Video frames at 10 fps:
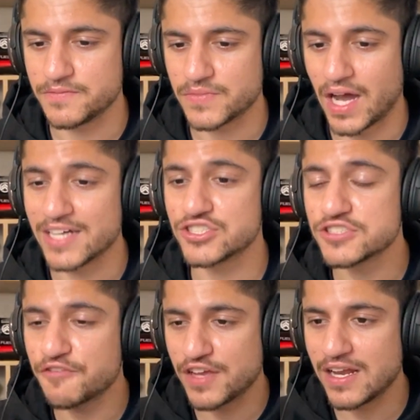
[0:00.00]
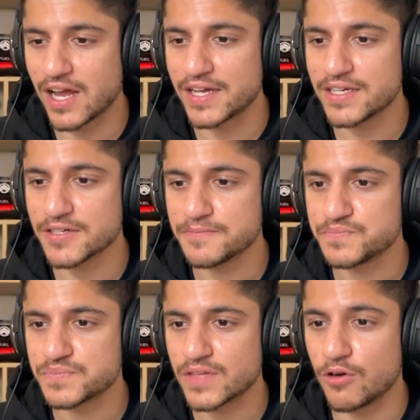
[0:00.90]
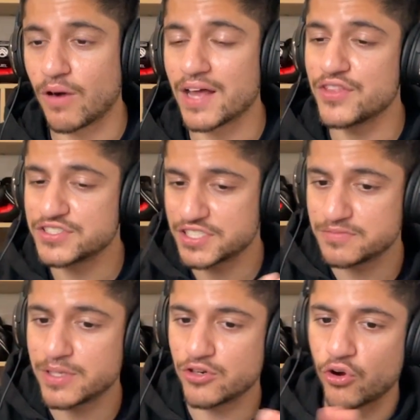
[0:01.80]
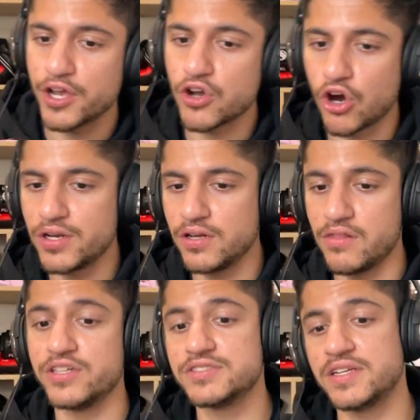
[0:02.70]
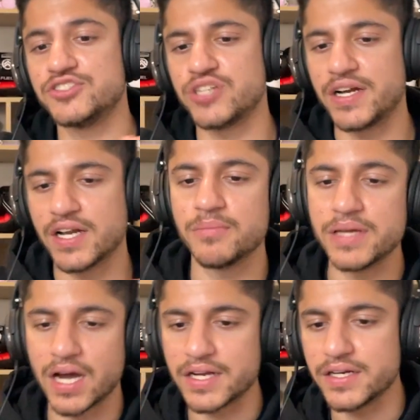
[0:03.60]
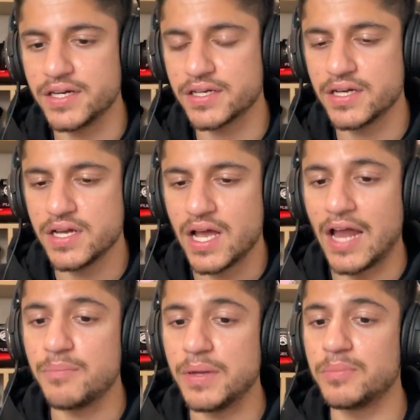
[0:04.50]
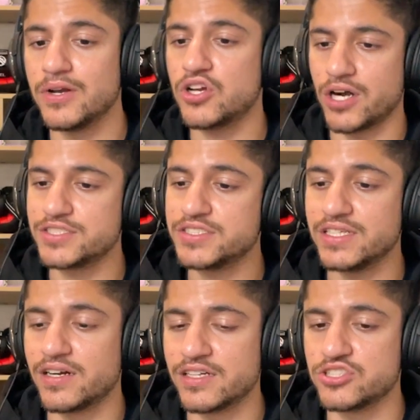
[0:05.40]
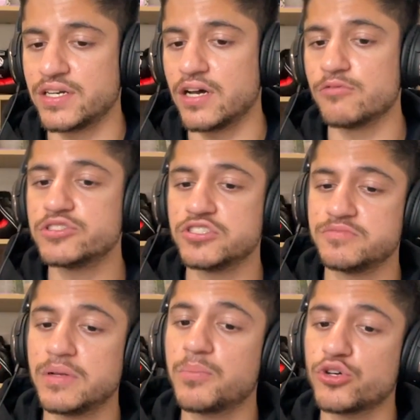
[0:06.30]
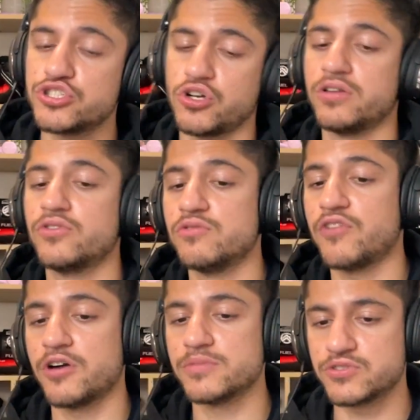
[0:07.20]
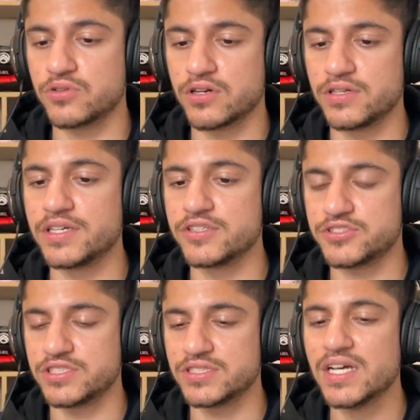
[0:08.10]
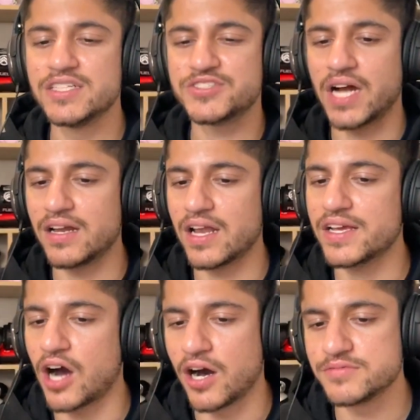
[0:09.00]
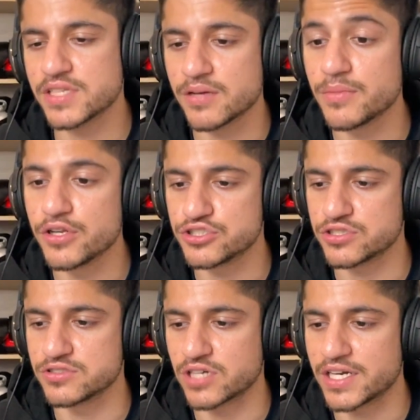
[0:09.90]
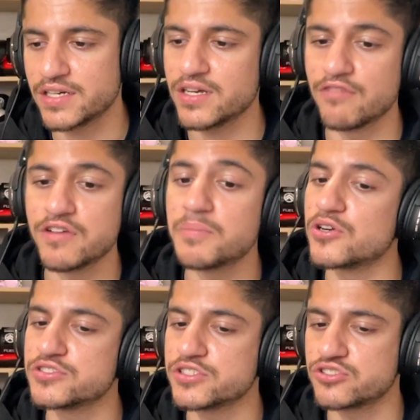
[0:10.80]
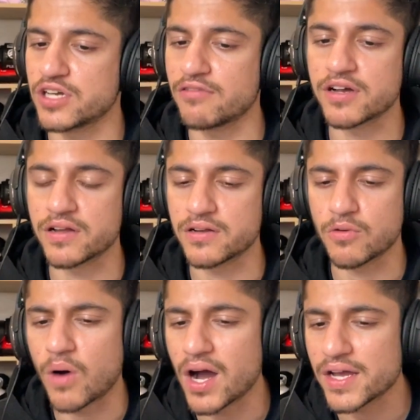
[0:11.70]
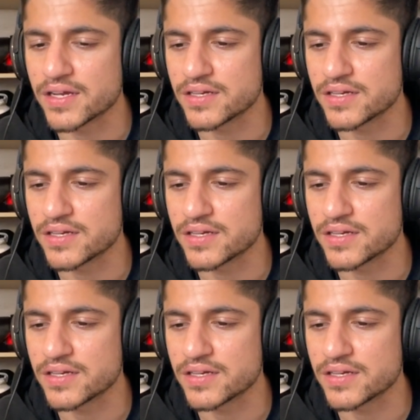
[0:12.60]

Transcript: I just feel like why this has been going on, there's an agenda behind it, and people can't see that agenda, which has been pushed on through pharmaceutical industries. It's kind of like arms and ammunitions, right? Every person should have a gun. Why?